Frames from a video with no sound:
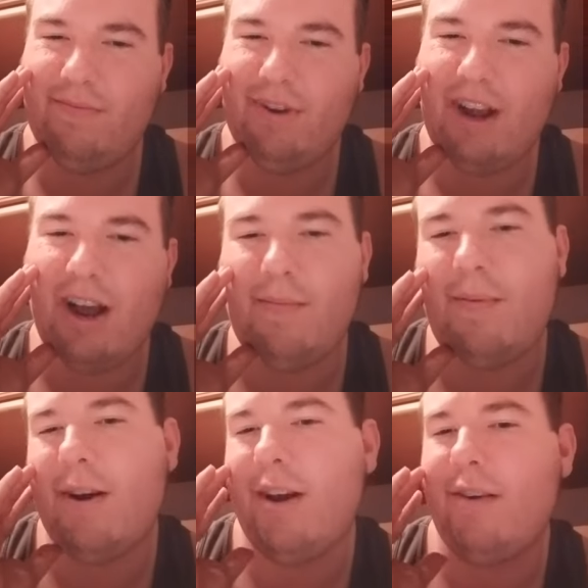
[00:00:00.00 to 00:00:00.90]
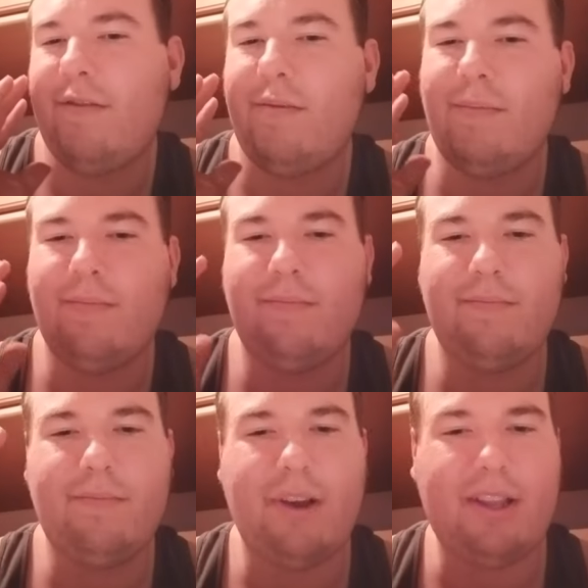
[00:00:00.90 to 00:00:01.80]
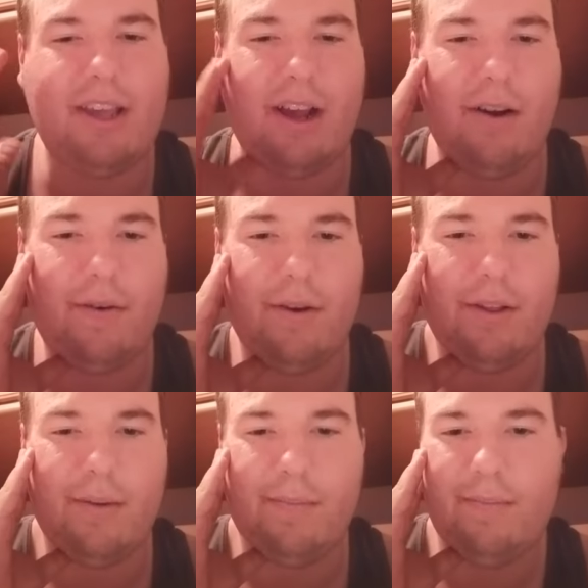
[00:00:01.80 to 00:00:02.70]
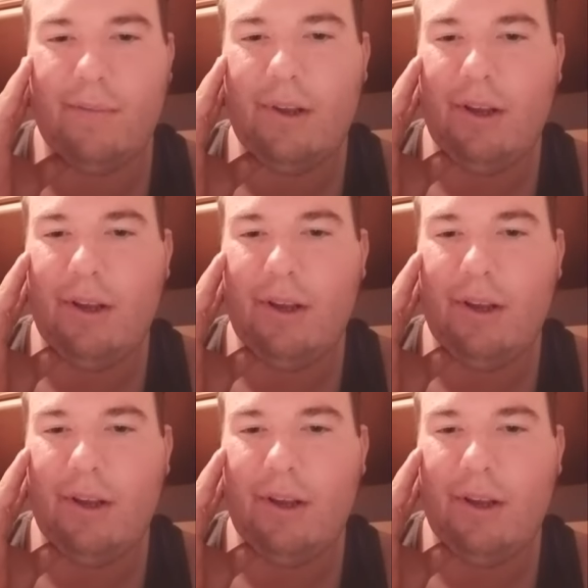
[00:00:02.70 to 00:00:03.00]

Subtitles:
got mine from, like, the algorithm,